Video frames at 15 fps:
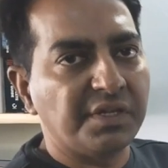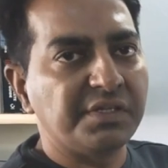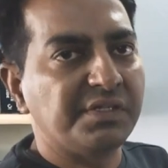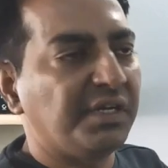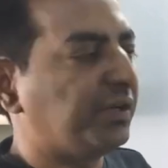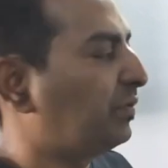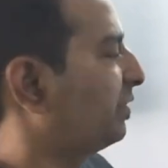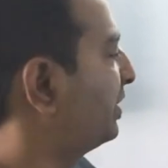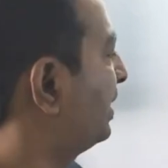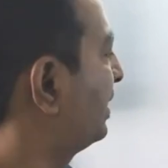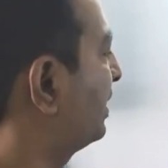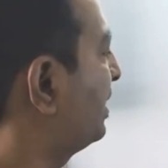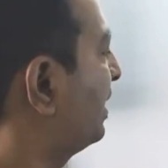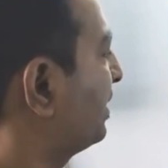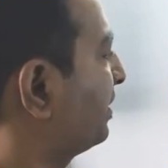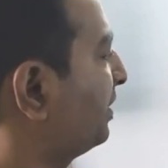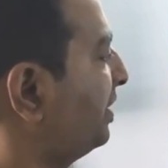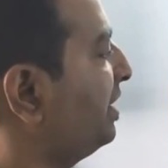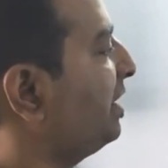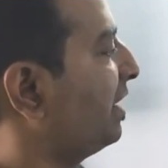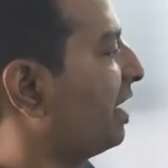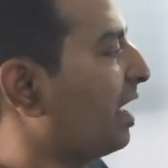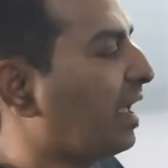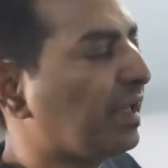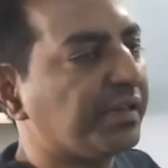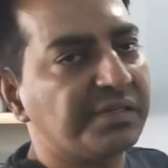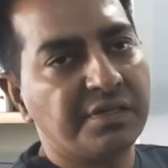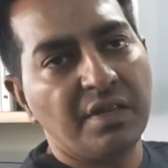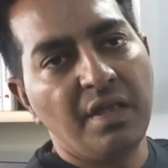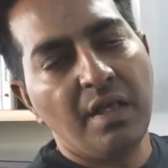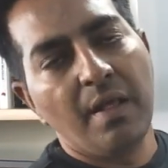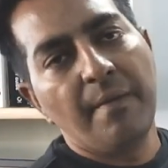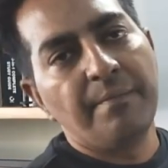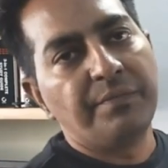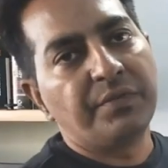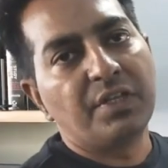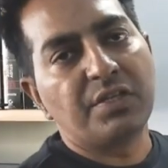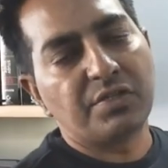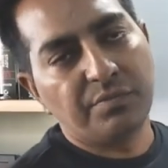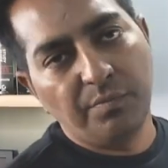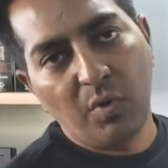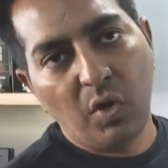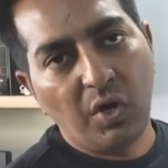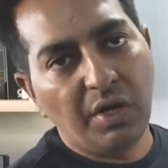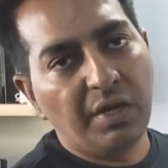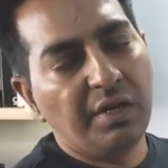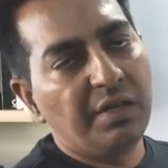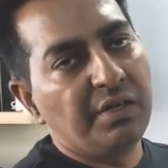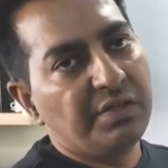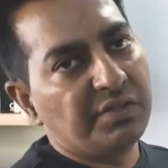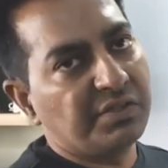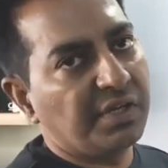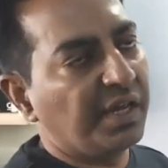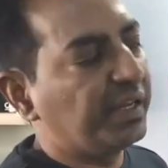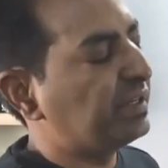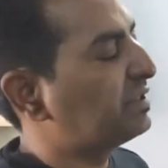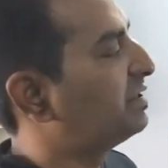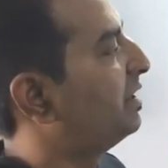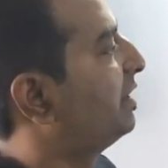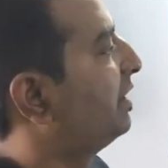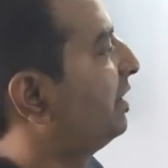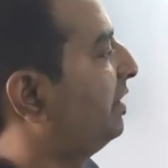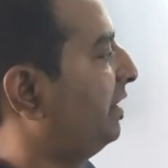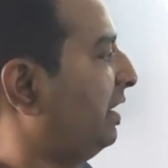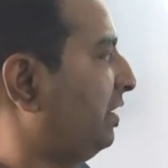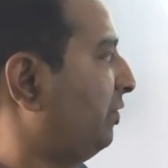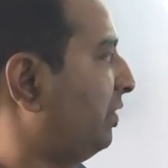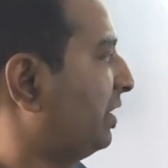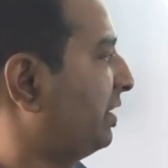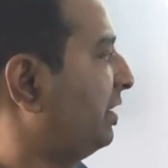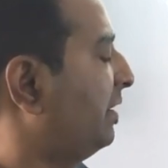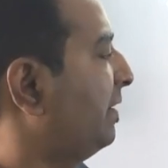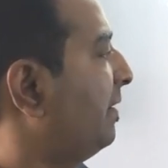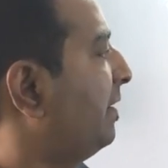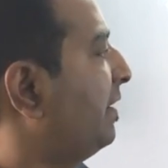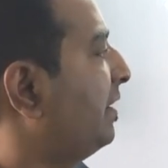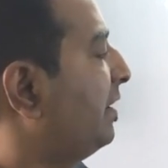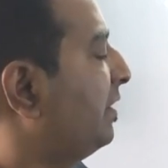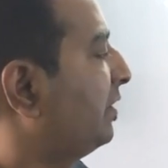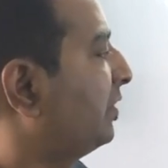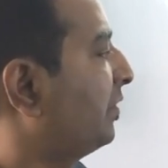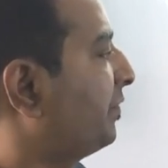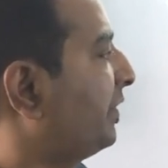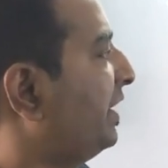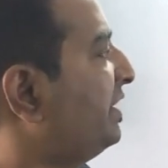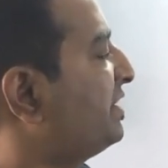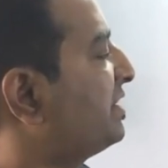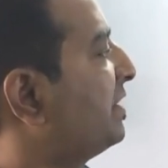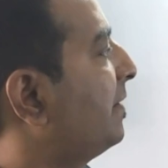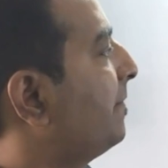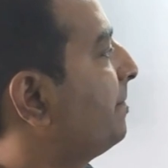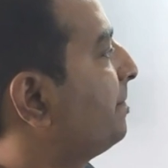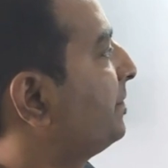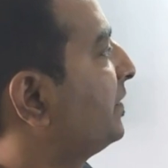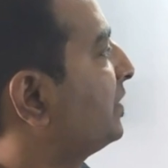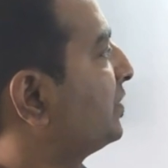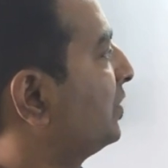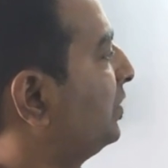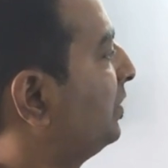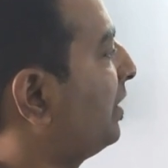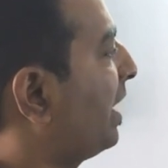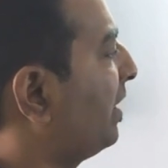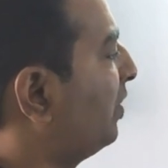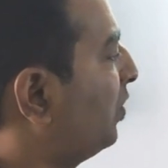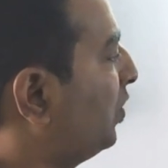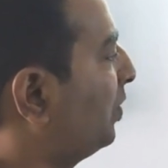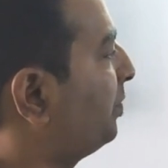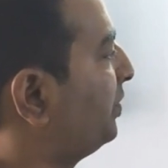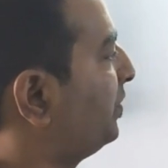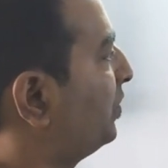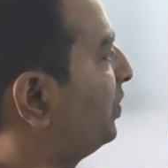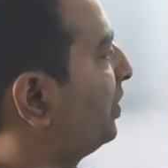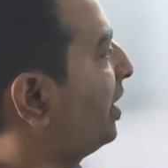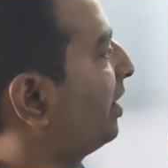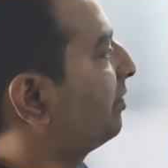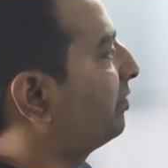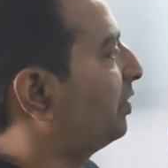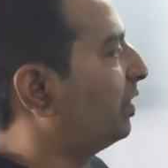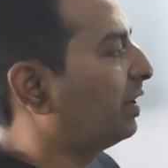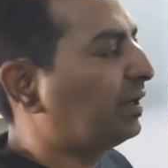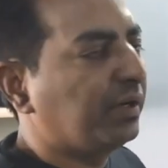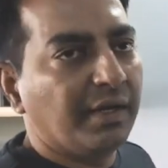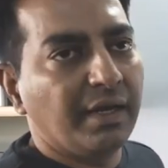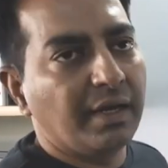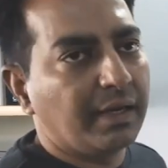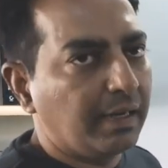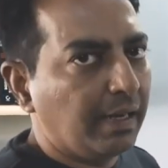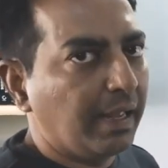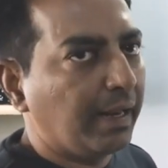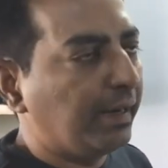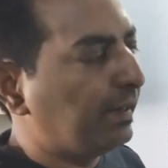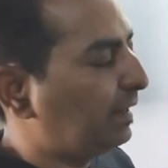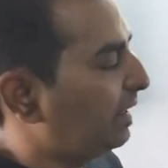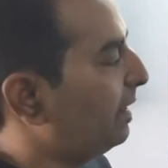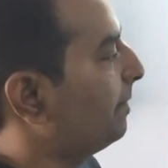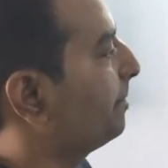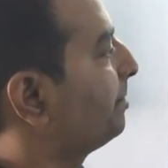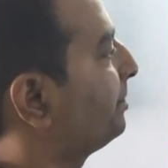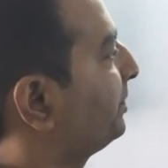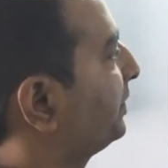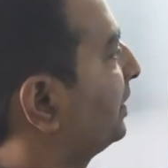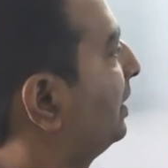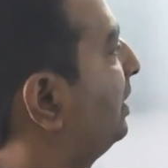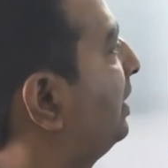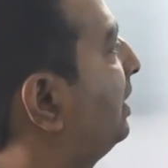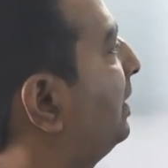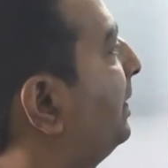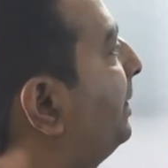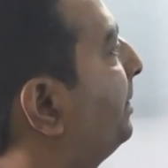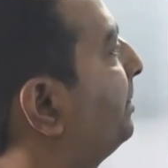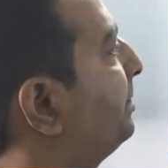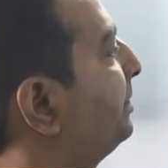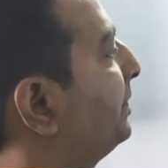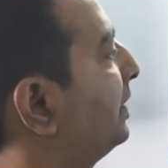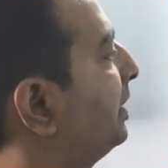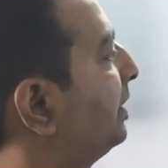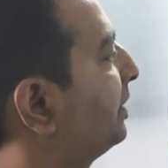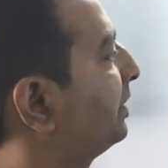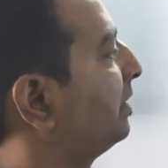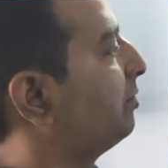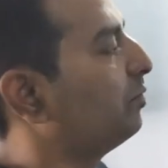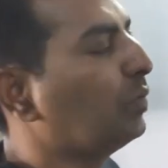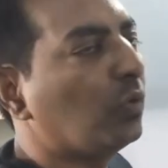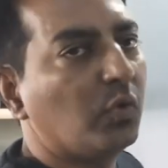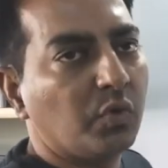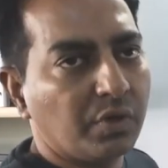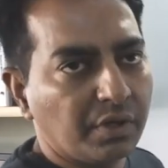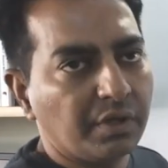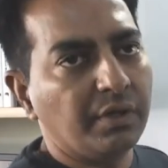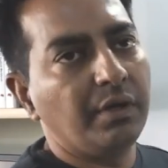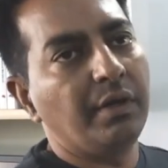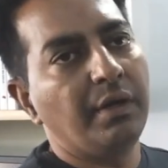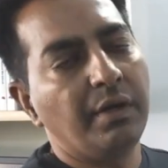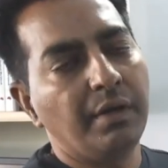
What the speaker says: sized network, and class C as small sized network. So friends, so I hope you have got a clarity, some more